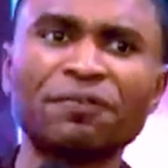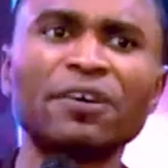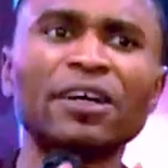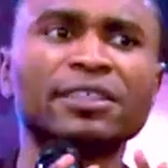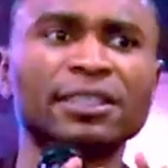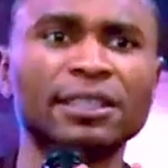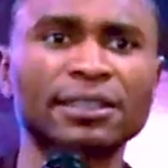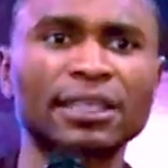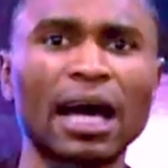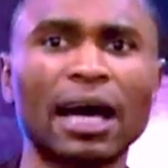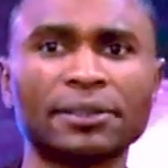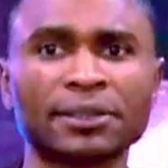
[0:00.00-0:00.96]
faith in his
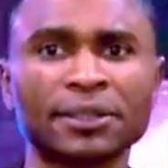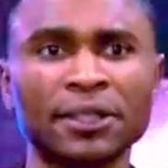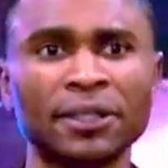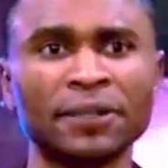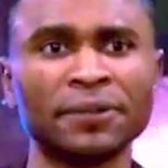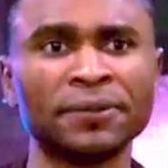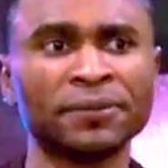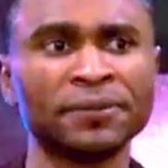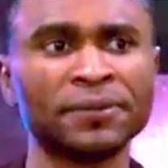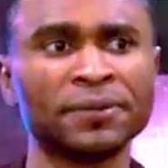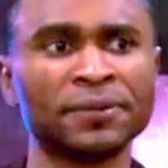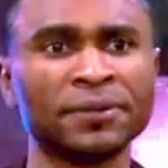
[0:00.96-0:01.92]
heart.
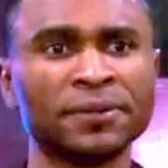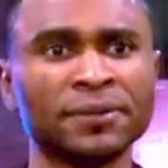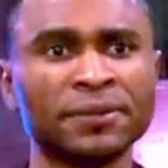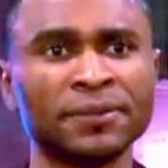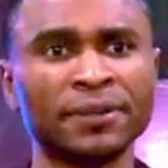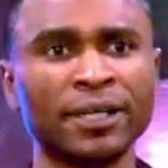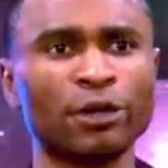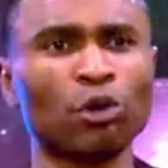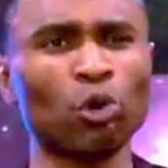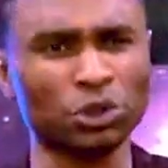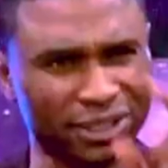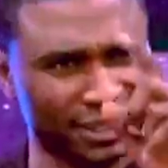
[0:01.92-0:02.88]
He could
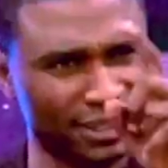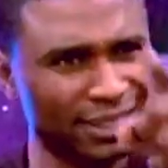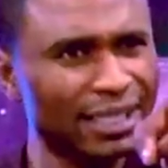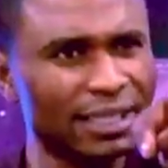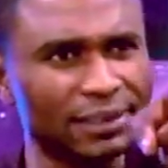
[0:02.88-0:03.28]
see it.